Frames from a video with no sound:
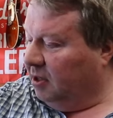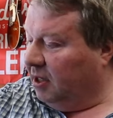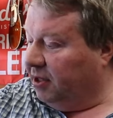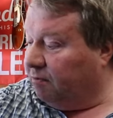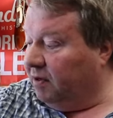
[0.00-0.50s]

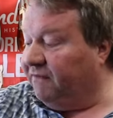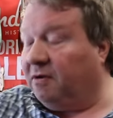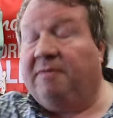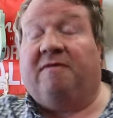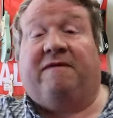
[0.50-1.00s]
The
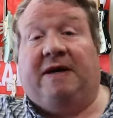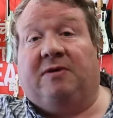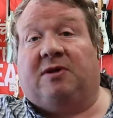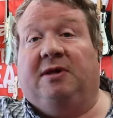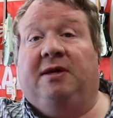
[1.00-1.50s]
reverb,
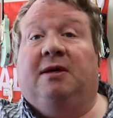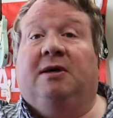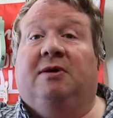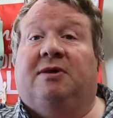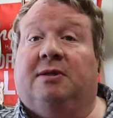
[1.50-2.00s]
famously,
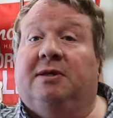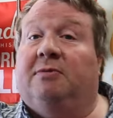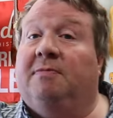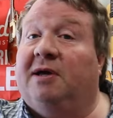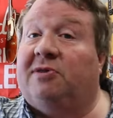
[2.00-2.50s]
is a
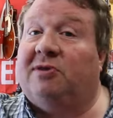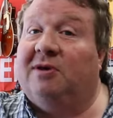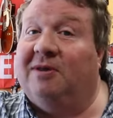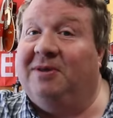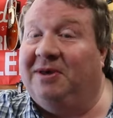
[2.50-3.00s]
little much
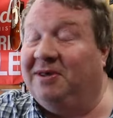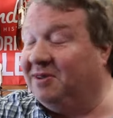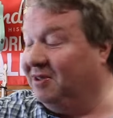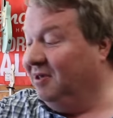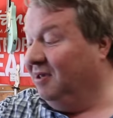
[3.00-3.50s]
on these.